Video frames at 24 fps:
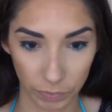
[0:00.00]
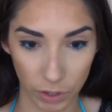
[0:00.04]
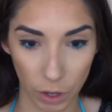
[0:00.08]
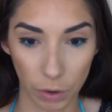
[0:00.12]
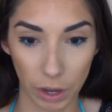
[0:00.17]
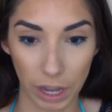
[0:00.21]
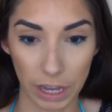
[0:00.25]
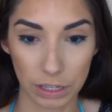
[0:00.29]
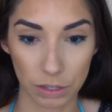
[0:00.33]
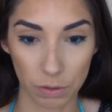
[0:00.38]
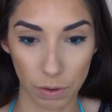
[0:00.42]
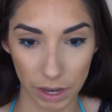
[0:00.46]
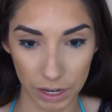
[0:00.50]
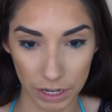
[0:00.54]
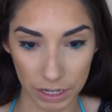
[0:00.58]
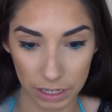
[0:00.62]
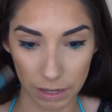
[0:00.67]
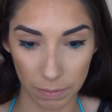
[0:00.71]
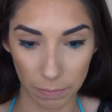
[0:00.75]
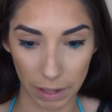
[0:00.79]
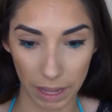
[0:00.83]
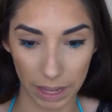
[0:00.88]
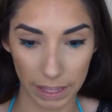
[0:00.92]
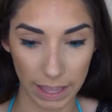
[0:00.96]
Okay, so I
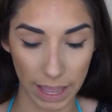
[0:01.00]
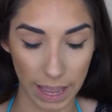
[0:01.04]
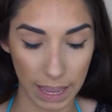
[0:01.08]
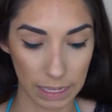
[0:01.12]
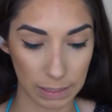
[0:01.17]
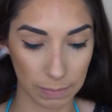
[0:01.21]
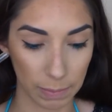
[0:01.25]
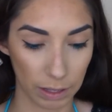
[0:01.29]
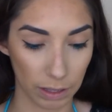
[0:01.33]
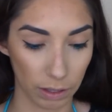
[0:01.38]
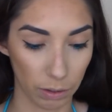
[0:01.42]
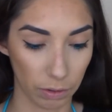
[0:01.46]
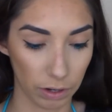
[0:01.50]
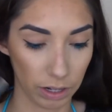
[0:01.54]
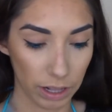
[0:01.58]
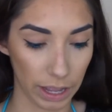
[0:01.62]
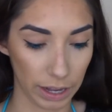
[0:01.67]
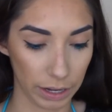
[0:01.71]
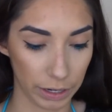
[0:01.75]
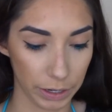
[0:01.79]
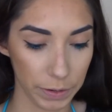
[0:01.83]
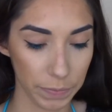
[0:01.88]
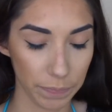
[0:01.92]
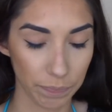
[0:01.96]
just applied that as my lower
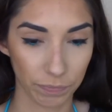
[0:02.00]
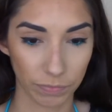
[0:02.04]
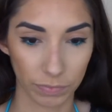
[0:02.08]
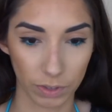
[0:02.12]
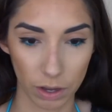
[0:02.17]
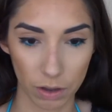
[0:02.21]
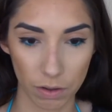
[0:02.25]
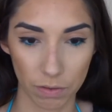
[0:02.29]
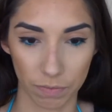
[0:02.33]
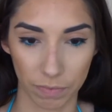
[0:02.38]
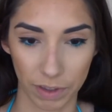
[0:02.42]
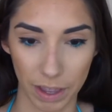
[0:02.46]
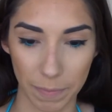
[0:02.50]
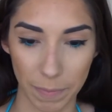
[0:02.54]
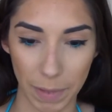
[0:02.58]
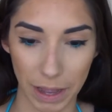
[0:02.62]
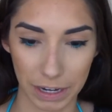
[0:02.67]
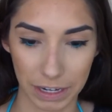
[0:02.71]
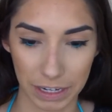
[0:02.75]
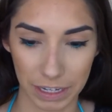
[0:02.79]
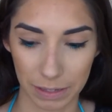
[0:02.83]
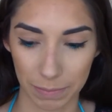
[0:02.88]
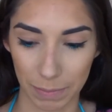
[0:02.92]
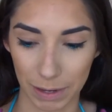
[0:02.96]
liner. Oh,
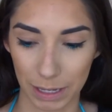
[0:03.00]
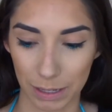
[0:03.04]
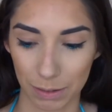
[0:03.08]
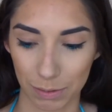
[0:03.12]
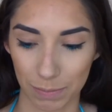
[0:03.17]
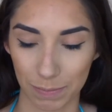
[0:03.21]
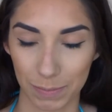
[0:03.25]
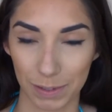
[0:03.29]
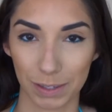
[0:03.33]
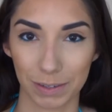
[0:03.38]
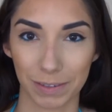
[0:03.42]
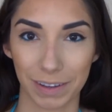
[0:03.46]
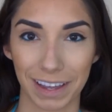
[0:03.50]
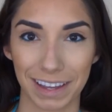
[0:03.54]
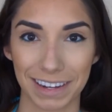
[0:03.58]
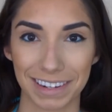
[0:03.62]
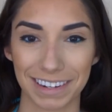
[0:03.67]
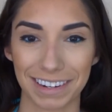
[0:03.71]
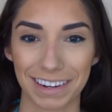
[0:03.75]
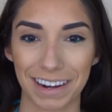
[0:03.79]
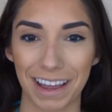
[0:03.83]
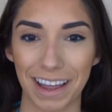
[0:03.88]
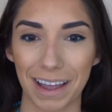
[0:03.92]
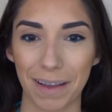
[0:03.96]
matches my swimsuit. I
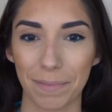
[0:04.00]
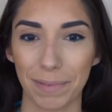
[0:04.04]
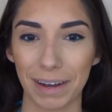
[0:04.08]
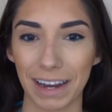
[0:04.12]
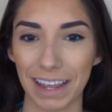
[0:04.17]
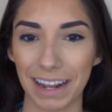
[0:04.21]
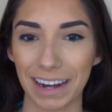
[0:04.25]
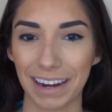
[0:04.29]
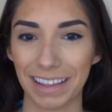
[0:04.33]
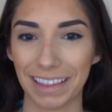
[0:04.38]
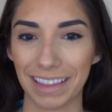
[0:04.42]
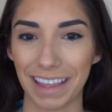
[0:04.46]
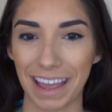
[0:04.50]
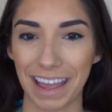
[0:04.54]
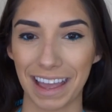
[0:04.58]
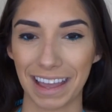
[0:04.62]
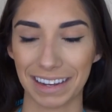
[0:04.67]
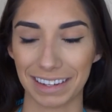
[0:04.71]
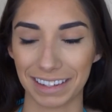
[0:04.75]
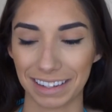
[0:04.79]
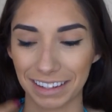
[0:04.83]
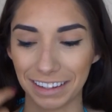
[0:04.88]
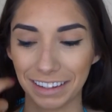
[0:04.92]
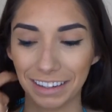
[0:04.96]
did not plan on
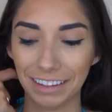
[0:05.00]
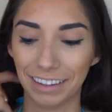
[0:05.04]
that.